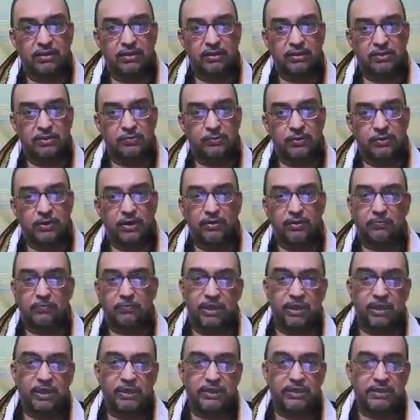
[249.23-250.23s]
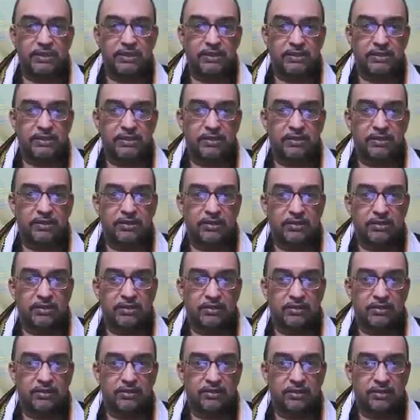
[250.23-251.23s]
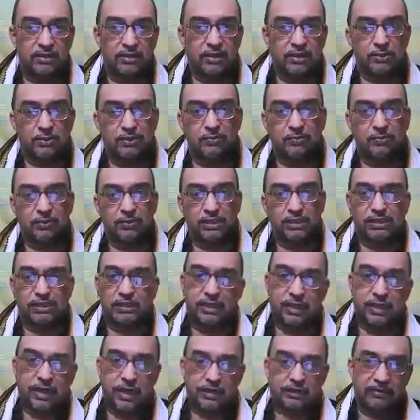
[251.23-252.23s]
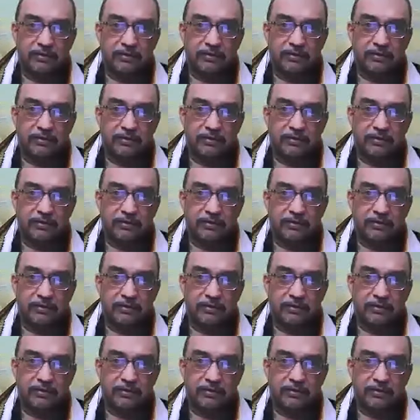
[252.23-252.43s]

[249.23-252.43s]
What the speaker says: small place, secure place he had.